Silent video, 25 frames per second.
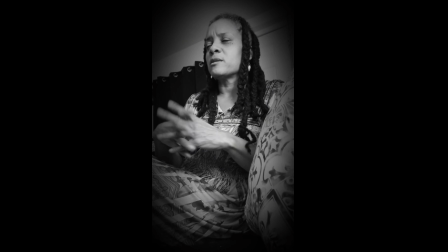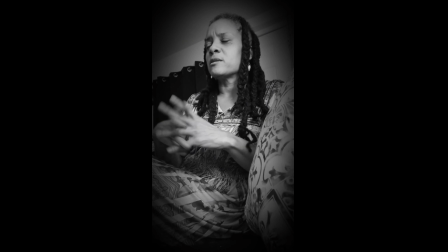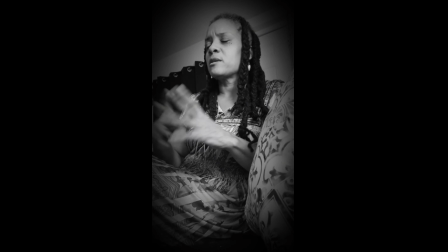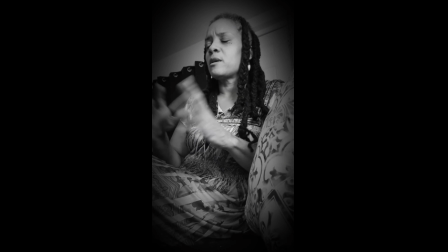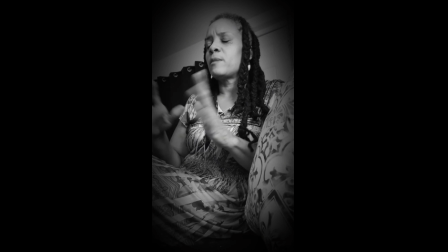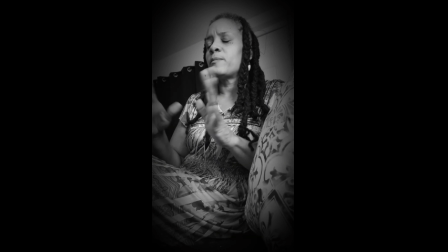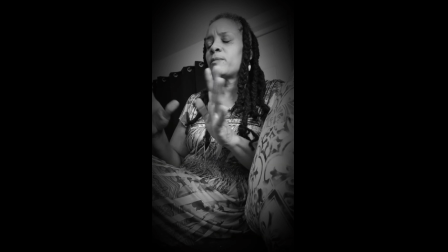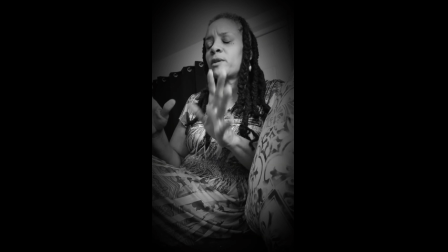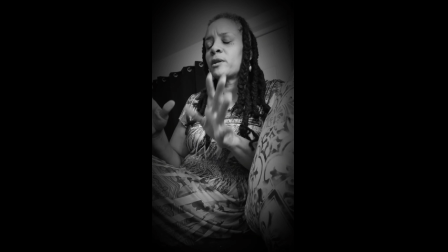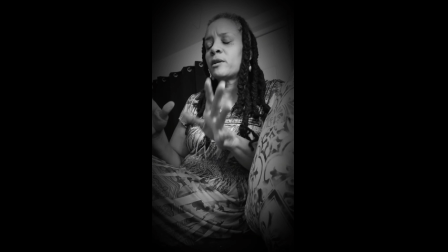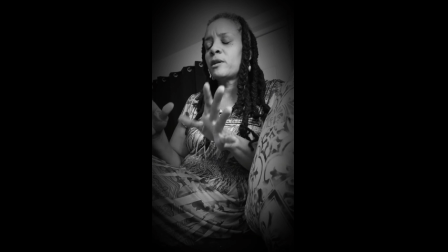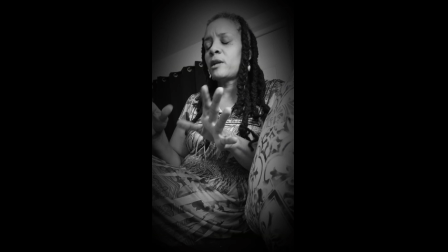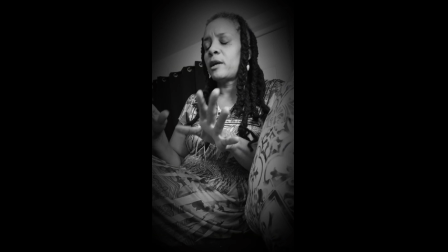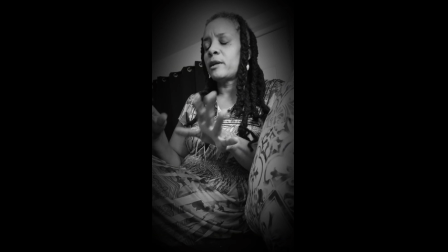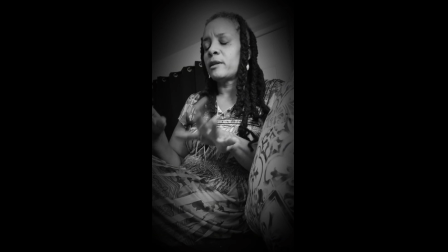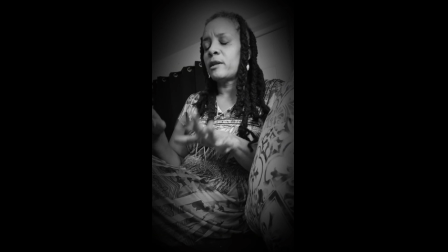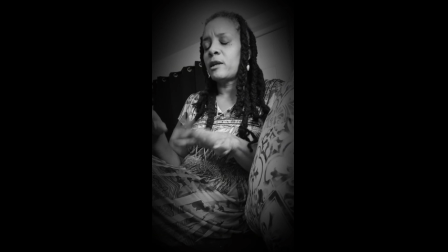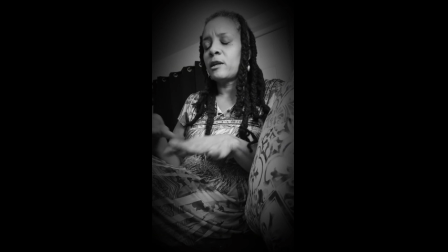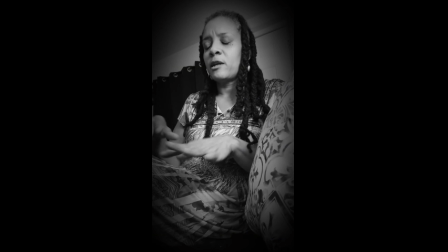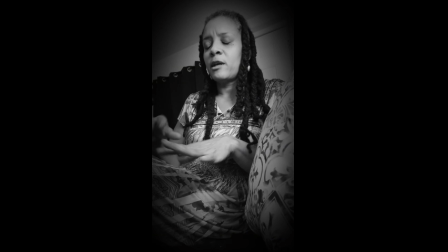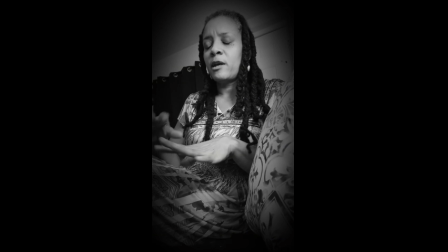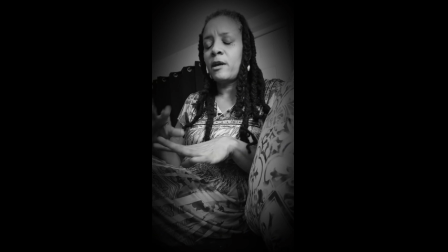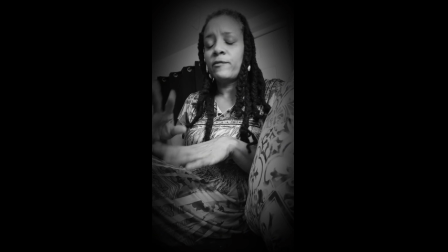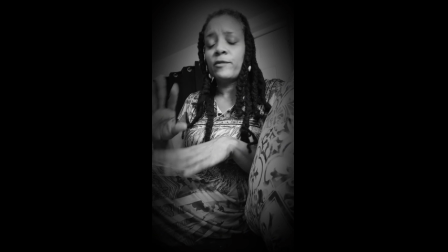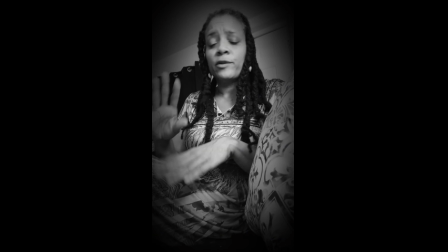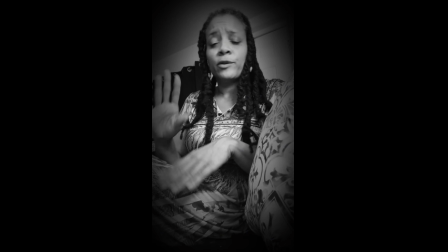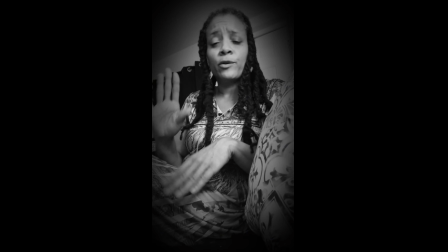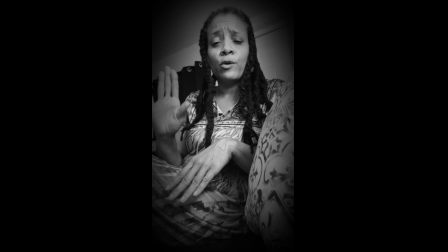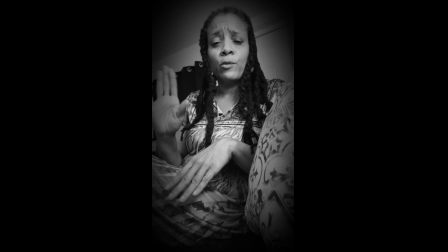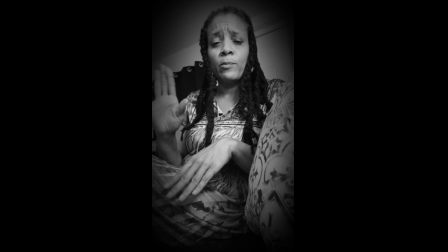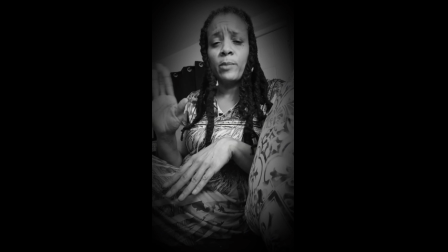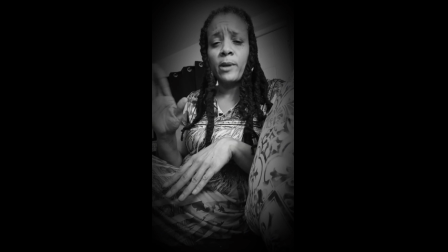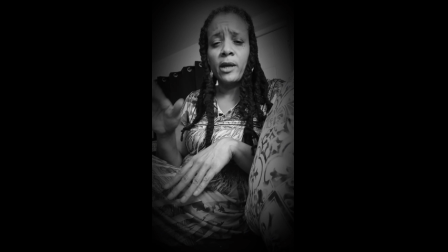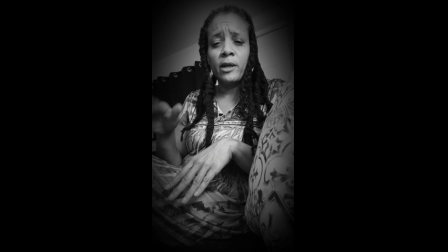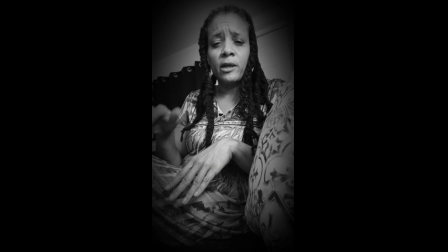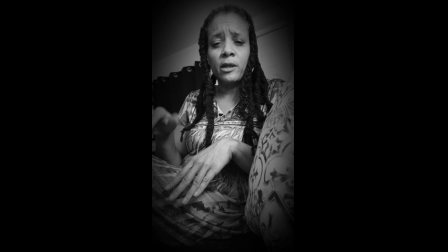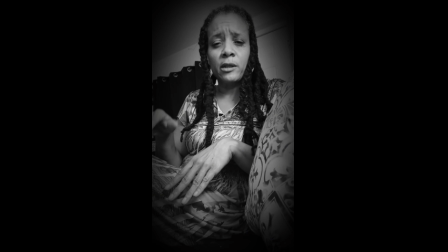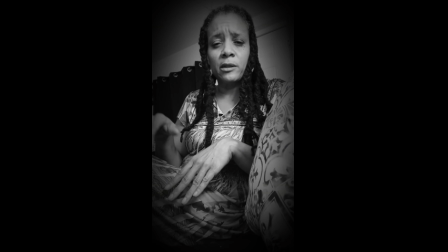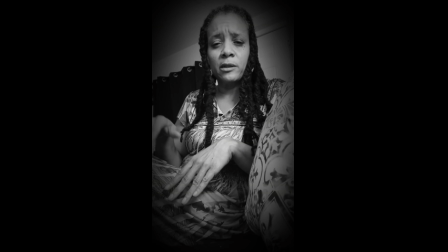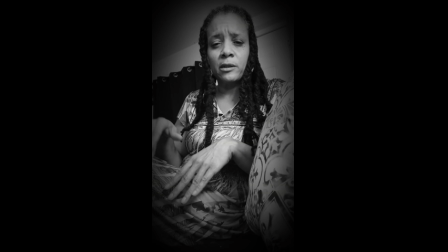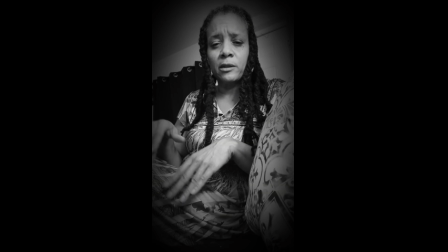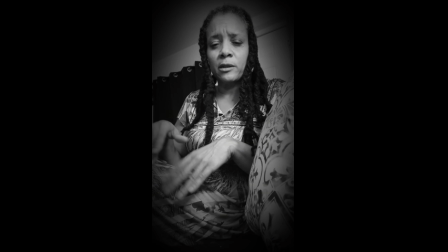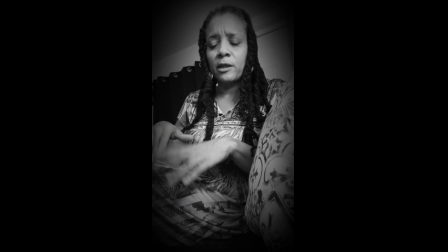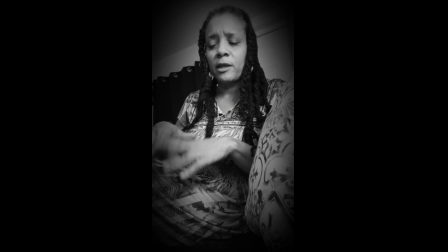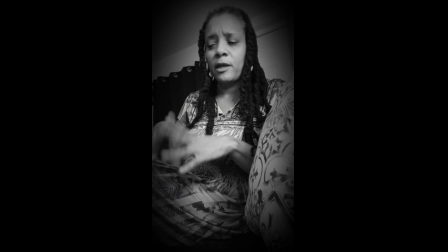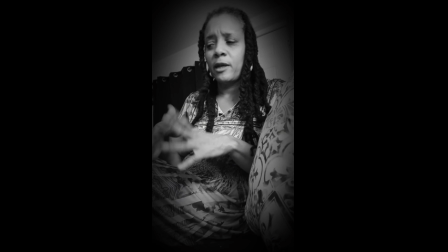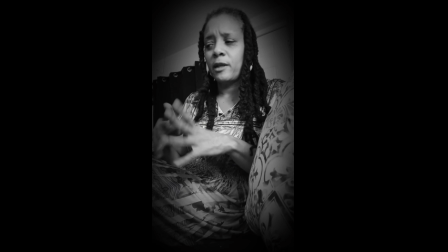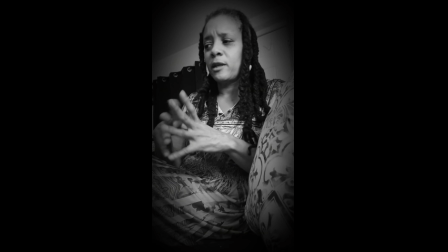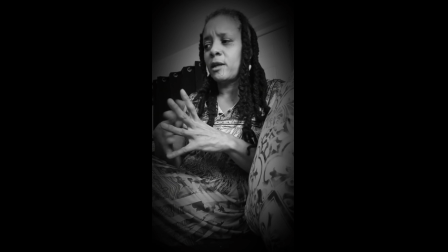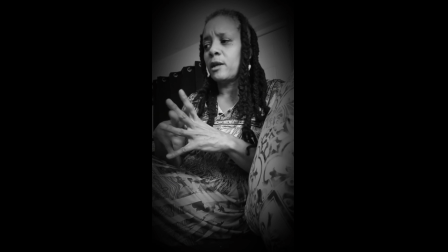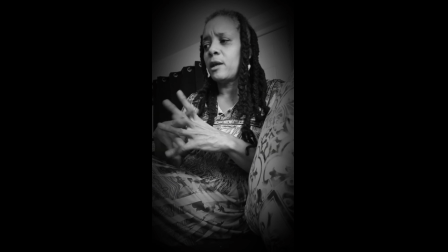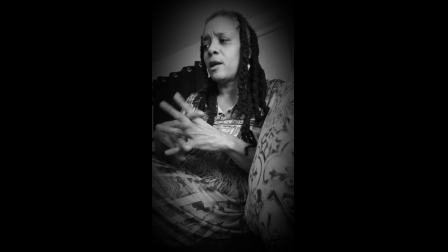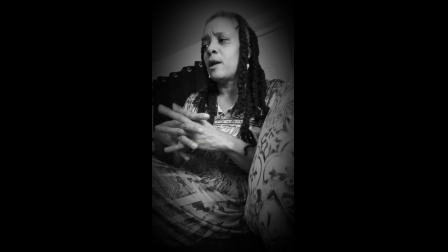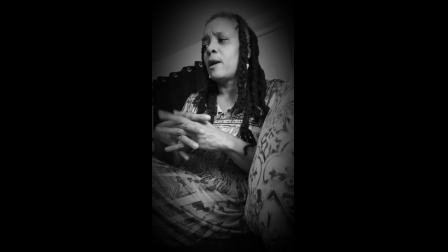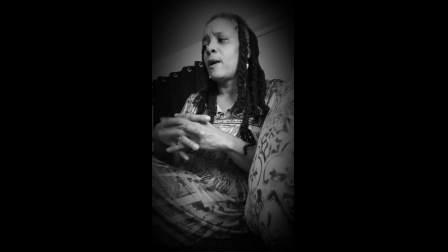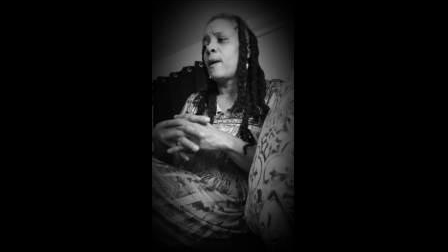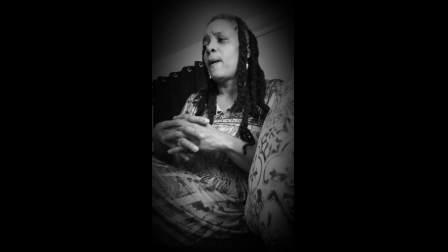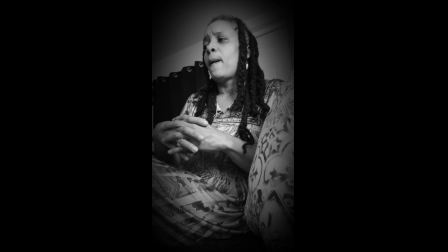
something like that. I have to go back and look at it.